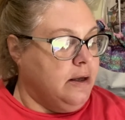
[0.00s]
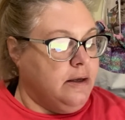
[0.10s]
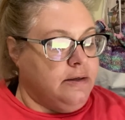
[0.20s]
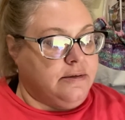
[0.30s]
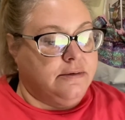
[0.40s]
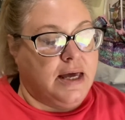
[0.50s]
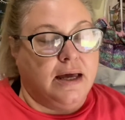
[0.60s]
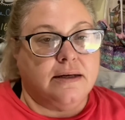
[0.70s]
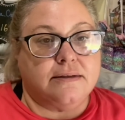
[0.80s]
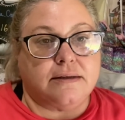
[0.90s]
So
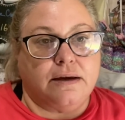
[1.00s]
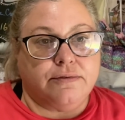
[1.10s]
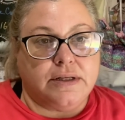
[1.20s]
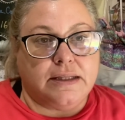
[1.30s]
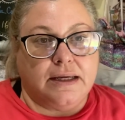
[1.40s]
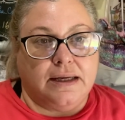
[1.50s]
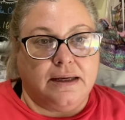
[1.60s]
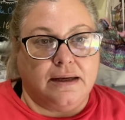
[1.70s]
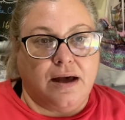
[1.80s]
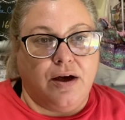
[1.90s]
that is
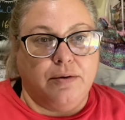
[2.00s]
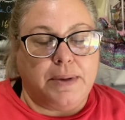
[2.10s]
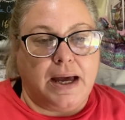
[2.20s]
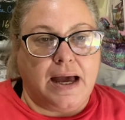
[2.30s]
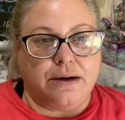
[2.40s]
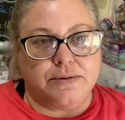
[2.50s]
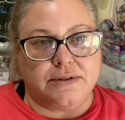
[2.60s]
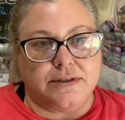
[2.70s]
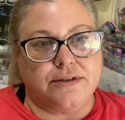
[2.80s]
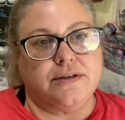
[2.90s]
everything, all my
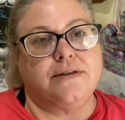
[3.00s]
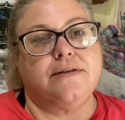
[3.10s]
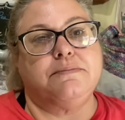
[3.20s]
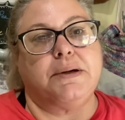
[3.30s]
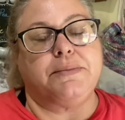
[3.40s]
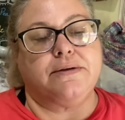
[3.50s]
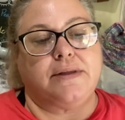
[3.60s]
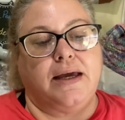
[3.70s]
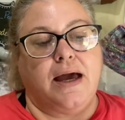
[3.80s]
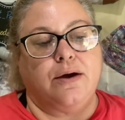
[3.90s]
acquisitions, my
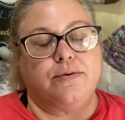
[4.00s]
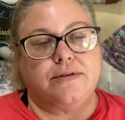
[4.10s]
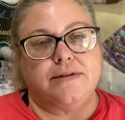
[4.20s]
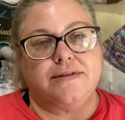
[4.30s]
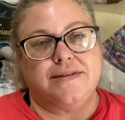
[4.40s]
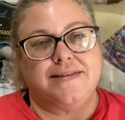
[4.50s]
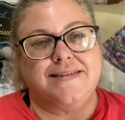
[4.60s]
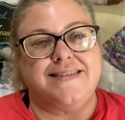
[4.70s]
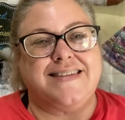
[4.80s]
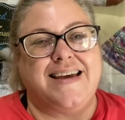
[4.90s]
birthday
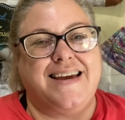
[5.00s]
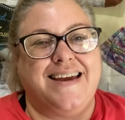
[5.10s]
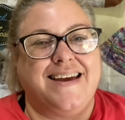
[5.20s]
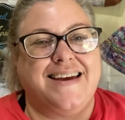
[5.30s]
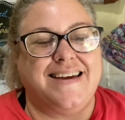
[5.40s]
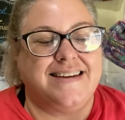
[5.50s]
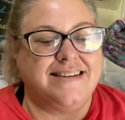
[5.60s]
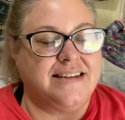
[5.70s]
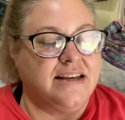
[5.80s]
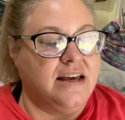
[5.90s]
acquisitions.
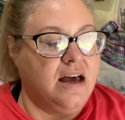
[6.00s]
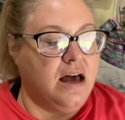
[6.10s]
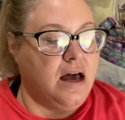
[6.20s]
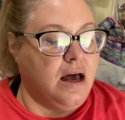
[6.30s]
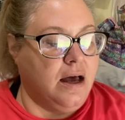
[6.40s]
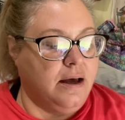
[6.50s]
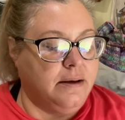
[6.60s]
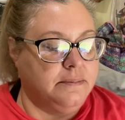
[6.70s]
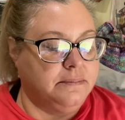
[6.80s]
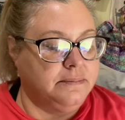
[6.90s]
And
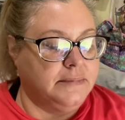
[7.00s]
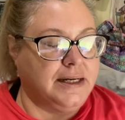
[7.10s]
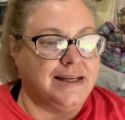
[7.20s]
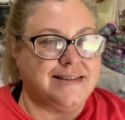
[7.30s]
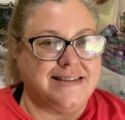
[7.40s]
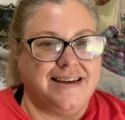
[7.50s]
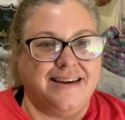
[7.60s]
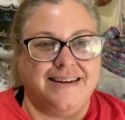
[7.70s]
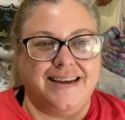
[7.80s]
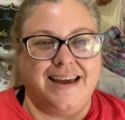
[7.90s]
like I
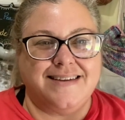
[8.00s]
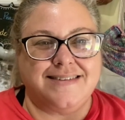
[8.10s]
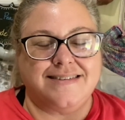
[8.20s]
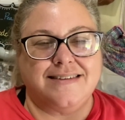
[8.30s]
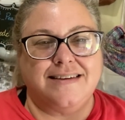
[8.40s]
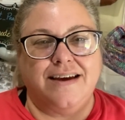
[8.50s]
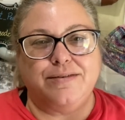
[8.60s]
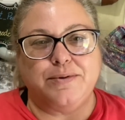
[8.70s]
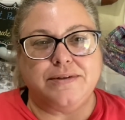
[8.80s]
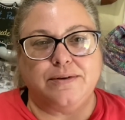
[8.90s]
said, in case
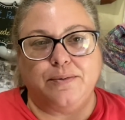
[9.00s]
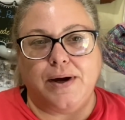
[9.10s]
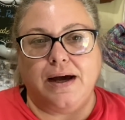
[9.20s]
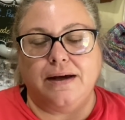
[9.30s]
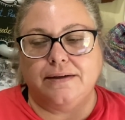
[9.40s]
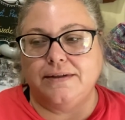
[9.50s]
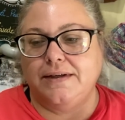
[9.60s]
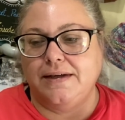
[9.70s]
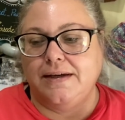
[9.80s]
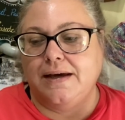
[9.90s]
every once in a while
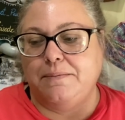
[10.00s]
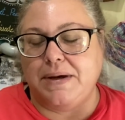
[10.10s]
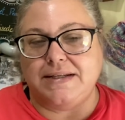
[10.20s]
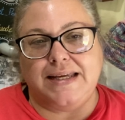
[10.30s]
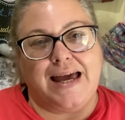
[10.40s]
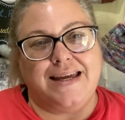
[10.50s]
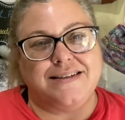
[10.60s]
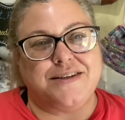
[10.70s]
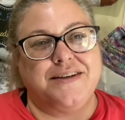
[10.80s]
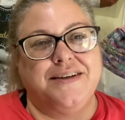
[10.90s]
my
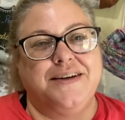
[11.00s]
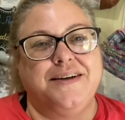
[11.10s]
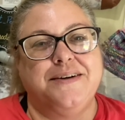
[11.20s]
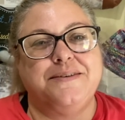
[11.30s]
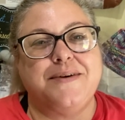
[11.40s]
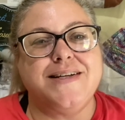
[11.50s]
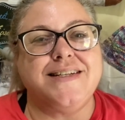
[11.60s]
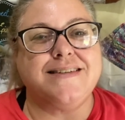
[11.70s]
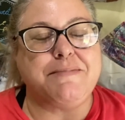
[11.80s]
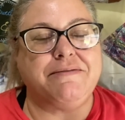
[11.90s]
DH
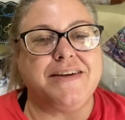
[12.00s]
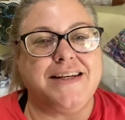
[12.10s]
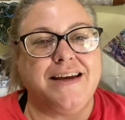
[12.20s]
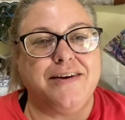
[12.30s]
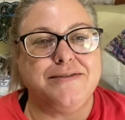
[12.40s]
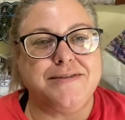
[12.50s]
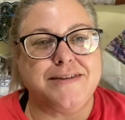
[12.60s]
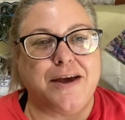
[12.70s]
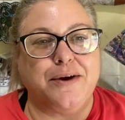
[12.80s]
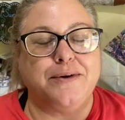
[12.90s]
watches my videos,
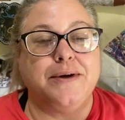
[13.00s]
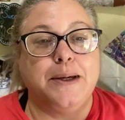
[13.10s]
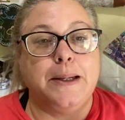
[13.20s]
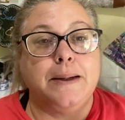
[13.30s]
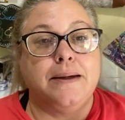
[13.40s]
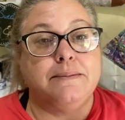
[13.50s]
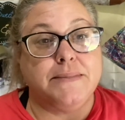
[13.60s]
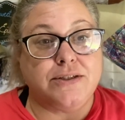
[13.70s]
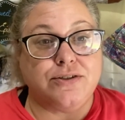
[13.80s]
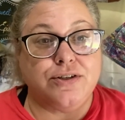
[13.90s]
so
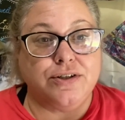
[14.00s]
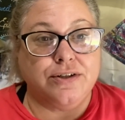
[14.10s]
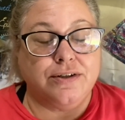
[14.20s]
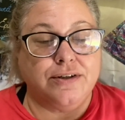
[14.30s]
Mr.